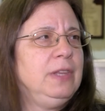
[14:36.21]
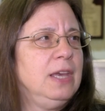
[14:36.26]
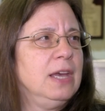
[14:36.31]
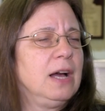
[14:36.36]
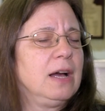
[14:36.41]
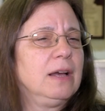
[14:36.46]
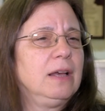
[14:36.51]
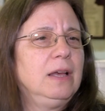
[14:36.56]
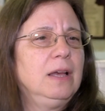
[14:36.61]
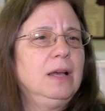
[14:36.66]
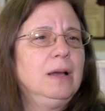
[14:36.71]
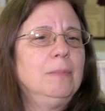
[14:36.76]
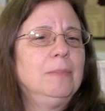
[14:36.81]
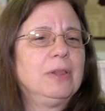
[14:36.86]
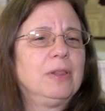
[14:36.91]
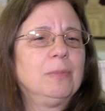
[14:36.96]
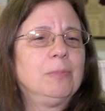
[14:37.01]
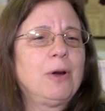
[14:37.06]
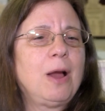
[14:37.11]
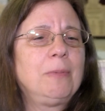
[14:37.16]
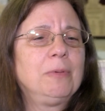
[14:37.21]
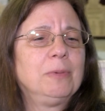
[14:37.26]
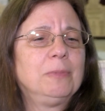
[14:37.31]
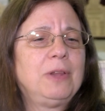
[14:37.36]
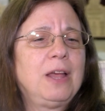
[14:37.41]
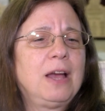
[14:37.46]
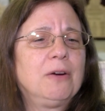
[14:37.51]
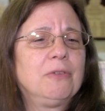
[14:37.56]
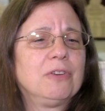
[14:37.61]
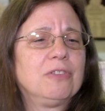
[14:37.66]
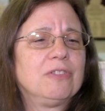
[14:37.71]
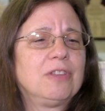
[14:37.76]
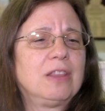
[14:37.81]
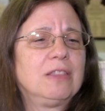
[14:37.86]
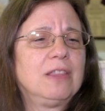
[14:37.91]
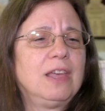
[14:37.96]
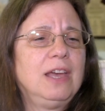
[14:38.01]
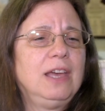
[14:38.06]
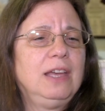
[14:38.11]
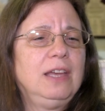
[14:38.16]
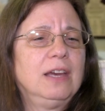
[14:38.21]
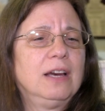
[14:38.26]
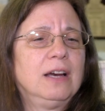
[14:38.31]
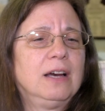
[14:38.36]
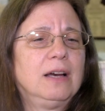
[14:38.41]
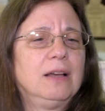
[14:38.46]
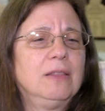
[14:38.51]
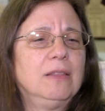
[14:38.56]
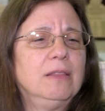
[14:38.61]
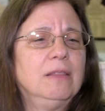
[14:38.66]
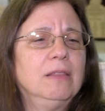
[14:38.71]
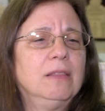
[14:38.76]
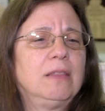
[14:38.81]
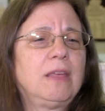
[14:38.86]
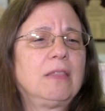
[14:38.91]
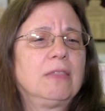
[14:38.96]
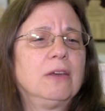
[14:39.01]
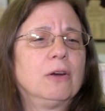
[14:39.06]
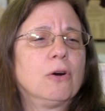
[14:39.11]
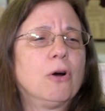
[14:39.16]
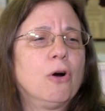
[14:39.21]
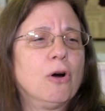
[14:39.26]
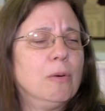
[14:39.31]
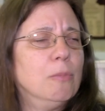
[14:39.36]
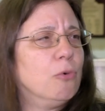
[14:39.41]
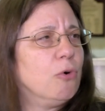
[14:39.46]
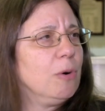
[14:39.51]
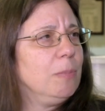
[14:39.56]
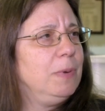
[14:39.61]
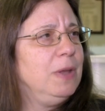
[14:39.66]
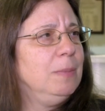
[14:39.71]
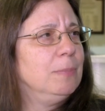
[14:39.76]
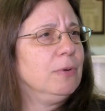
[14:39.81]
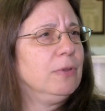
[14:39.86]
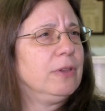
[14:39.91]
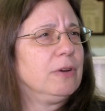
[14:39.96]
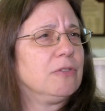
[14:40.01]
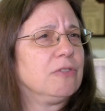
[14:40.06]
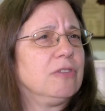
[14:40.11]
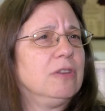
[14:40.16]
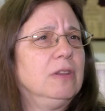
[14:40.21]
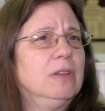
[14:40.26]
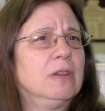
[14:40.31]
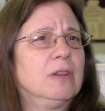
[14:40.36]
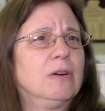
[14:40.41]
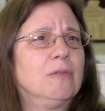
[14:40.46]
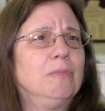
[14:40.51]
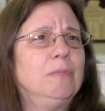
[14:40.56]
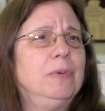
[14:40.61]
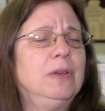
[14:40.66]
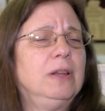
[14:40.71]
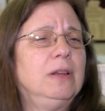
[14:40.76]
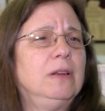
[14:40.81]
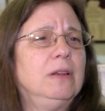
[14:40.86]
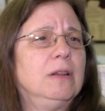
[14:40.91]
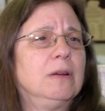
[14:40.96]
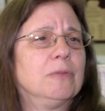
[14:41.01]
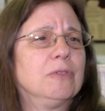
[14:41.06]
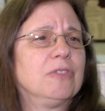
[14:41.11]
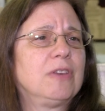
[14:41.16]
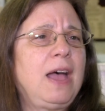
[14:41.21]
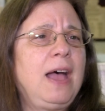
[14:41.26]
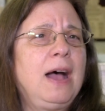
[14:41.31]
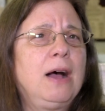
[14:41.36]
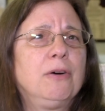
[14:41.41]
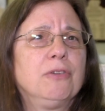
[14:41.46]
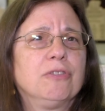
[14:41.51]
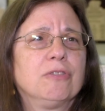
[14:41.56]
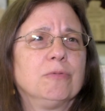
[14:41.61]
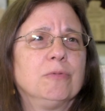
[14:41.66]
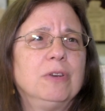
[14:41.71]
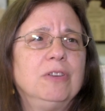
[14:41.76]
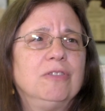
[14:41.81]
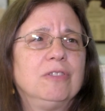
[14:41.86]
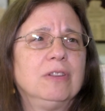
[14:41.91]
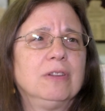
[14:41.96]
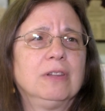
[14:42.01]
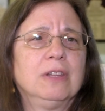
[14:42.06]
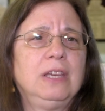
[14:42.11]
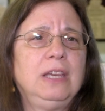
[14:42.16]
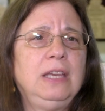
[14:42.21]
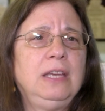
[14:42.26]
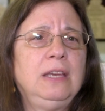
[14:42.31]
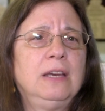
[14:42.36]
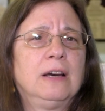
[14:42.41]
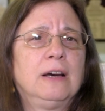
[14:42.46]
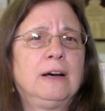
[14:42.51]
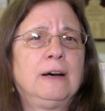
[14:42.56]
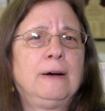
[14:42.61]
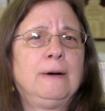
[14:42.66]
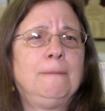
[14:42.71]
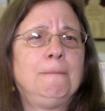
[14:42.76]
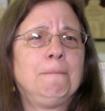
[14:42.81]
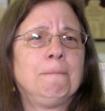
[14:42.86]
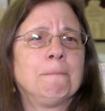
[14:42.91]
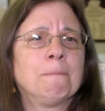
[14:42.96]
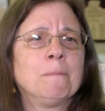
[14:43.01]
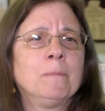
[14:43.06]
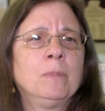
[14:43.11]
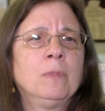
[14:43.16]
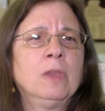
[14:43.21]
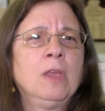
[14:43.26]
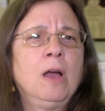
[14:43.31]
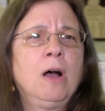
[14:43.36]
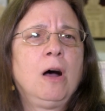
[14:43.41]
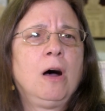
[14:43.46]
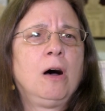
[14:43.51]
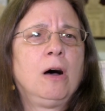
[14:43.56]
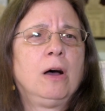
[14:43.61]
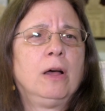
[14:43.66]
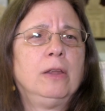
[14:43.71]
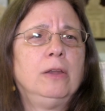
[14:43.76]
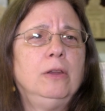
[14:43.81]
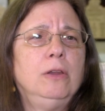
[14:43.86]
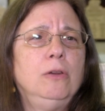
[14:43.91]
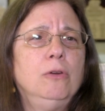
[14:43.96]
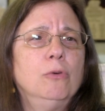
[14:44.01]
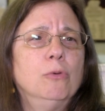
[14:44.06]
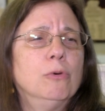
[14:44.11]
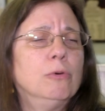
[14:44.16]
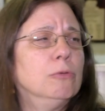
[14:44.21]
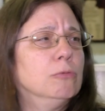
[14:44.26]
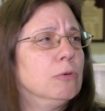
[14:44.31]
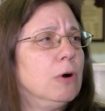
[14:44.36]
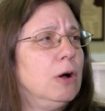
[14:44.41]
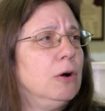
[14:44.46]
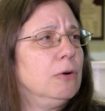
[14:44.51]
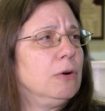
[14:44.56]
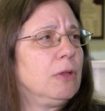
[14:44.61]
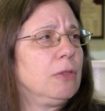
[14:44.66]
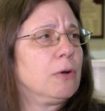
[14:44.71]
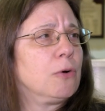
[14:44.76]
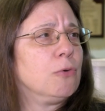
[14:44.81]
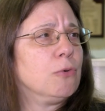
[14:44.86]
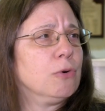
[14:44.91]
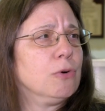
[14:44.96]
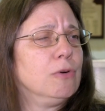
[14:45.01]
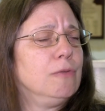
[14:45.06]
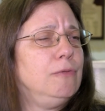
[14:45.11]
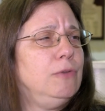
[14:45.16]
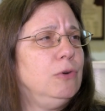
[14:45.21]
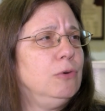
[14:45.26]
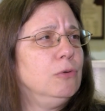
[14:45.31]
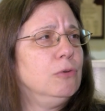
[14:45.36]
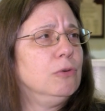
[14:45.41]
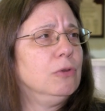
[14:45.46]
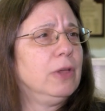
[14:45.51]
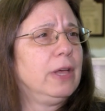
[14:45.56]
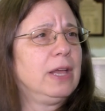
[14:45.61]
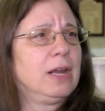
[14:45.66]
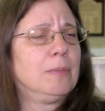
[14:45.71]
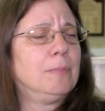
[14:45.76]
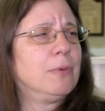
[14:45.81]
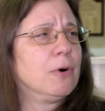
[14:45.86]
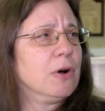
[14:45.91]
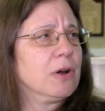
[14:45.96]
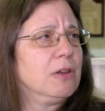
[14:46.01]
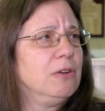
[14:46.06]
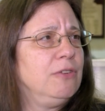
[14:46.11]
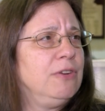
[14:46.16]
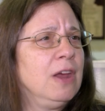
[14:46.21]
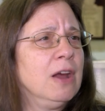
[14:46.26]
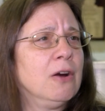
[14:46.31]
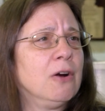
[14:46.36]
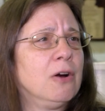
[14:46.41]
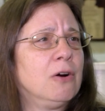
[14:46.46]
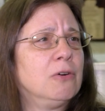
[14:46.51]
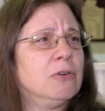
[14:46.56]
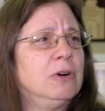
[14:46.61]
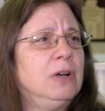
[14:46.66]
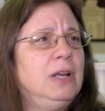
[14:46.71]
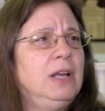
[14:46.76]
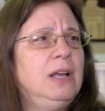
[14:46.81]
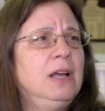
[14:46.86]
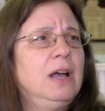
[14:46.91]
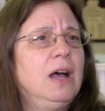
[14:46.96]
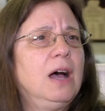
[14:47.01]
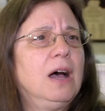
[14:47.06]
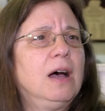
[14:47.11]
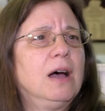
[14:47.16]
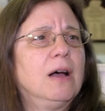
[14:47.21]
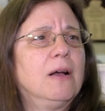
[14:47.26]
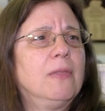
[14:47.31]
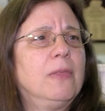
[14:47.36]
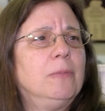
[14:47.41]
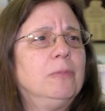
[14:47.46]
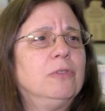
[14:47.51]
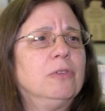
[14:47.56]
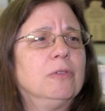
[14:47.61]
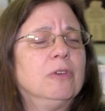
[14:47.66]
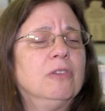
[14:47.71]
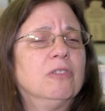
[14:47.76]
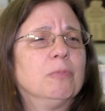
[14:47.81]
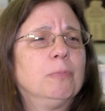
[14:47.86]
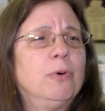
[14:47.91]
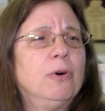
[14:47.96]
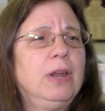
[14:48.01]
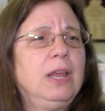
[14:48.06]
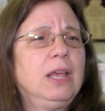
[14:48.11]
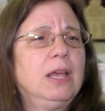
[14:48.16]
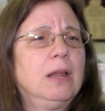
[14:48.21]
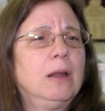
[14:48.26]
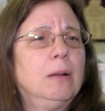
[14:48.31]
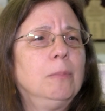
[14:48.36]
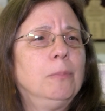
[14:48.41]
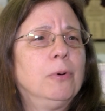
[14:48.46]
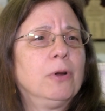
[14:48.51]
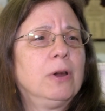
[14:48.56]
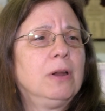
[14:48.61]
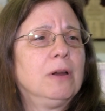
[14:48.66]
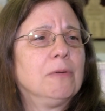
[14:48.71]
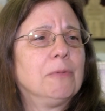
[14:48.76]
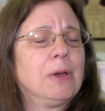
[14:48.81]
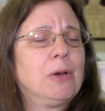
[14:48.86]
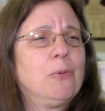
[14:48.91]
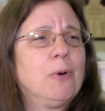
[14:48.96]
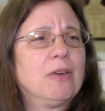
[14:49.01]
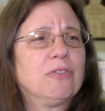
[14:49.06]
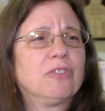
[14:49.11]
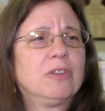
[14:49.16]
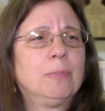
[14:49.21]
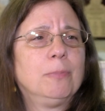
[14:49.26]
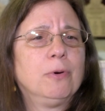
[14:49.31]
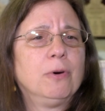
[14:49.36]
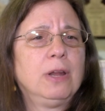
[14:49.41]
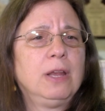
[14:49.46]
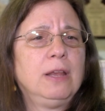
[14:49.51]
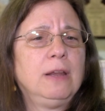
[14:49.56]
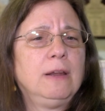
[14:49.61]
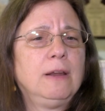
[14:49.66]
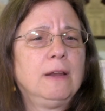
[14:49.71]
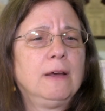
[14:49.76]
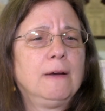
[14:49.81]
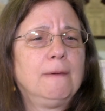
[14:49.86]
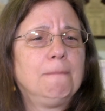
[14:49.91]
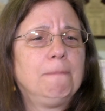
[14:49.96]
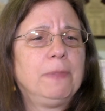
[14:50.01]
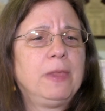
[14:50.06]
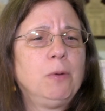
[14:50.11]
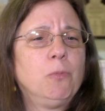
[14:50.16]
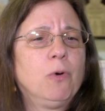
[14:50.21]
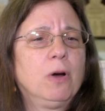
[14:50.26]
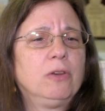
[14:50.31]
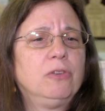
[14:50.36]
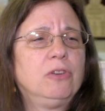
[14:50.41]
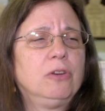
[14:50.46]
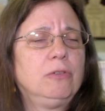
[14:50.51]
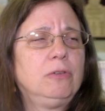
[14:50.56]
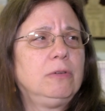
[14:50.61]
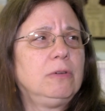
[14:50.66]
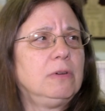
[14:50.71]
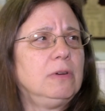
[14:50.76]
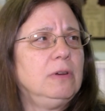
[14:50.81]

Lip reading: Okay. Yeah, but the problem now is that there are more people. There was a house recently on Newell Road, on the corner of Newell and Embarcadero, that is putting in, a request to put in, they want to